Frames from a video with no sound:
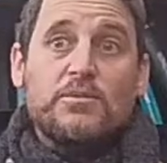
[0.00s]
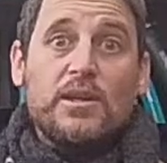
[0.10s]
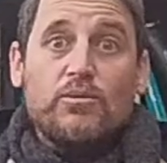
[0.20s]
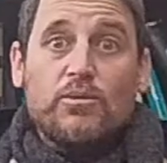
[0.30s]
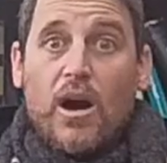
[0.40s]
we
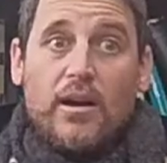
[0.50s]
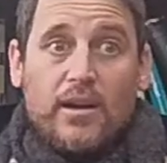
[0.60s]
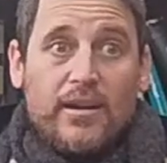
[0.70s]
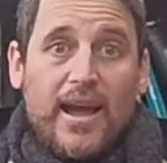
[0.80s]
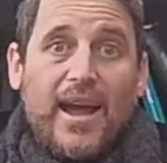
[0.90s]
did
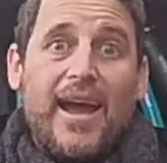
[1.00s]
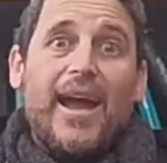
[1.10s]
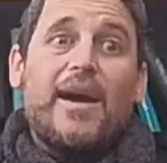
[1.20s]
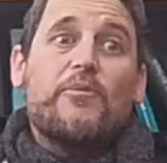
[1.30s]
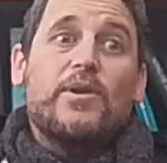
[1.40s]
wrong,
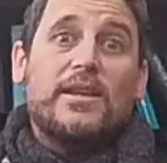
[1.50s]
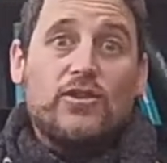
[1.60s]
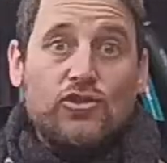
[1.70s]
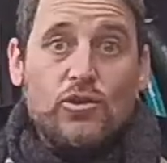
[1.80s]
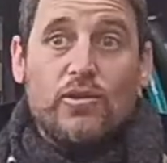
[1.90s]
and we did
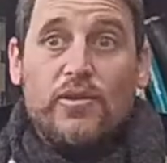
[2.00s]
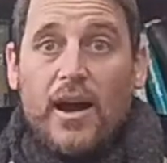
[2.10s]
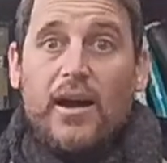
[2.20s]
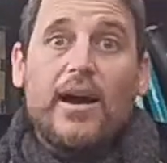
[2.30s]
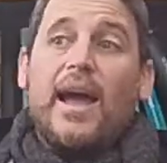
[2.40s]

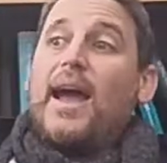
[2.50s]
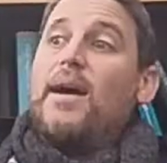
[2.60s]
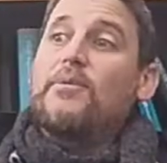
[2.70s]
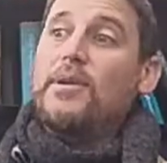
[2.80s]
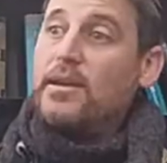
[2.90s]
tshuva,
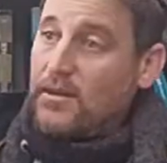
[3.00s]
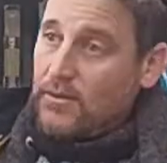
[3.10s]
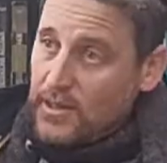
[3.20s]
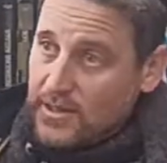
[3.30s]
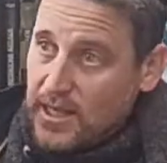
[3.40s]
and we
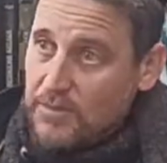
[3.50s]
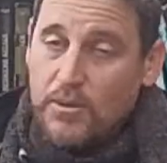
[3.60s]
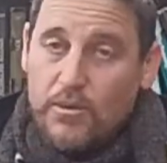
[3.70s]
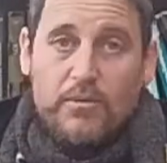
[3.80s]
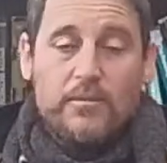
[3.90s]
said
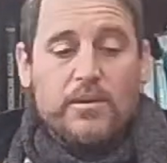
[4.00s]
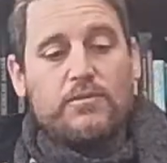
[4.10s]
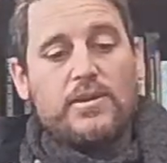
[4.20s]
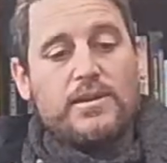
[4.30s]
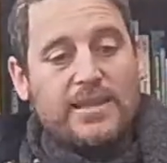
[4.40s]
we're
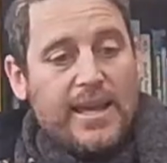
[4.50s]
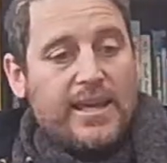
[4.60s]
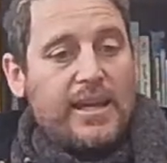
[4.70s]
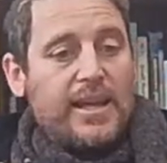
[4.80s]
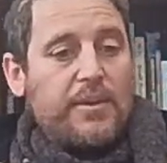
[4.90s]

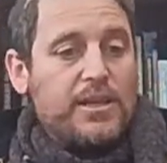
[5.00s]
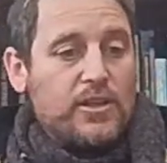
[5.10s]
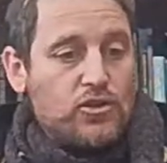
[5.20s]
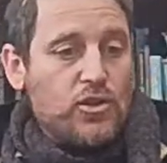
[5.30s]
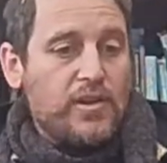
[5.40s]
mistaken, and we did
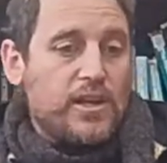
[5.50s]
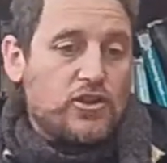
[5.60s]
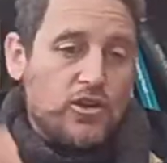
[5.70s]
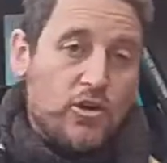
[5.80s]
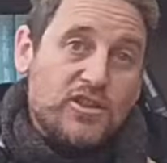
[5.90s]
tshuva. That
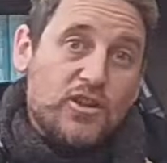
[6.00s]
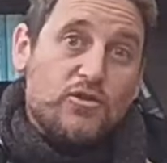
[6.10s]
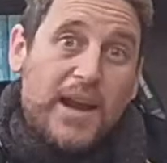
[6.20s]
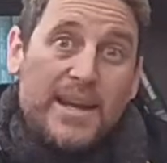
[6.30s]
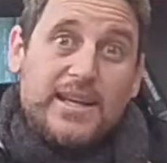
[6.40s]
shows the
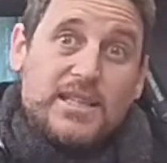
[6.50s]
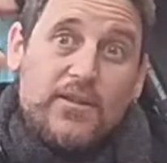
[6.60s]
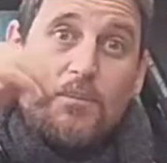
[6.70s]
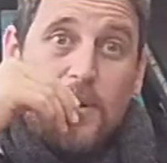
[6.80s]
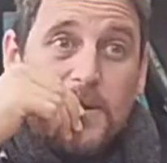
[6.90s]
greatness of a
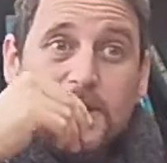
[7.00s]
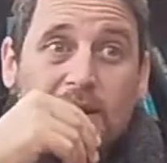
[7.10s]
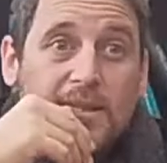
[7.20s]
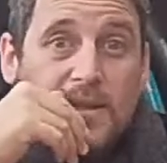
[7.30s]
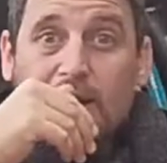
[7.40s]
person
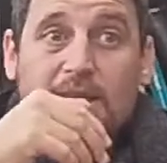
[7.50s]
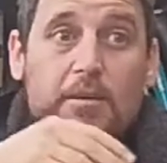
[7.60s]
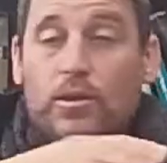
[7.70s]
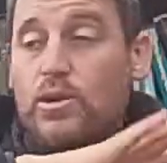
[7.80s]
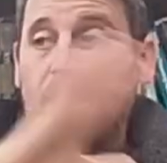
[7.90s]
is not
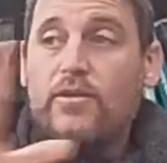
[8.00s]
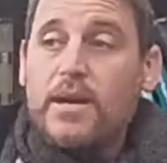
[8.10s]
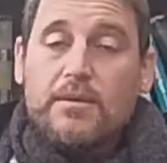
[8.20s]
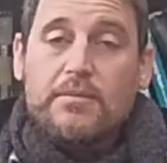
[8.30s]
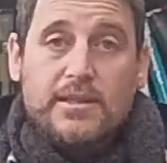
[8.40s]
someone who never
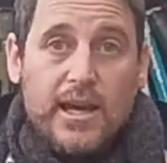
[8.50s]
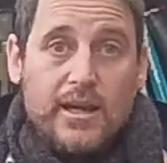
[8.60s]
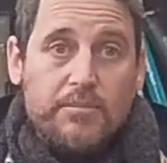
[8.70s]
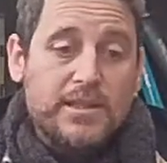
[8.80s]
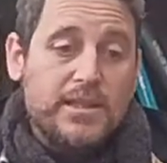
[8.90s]
made a
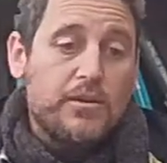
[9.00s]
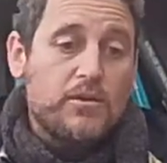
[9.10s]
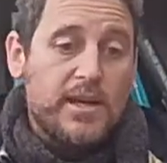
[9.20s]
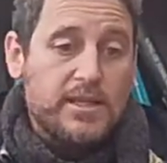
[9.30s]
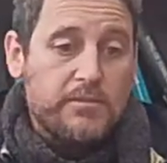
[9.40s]
mistake, but someone who
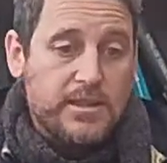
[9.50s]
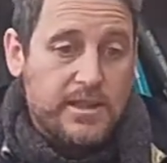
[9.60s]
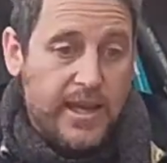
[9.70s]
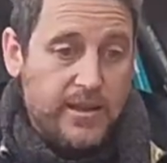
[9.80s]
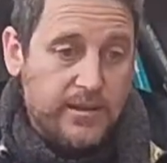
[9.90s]
makes a
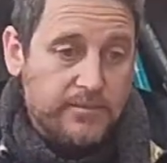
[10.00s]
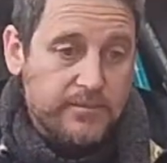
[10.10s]
mistake,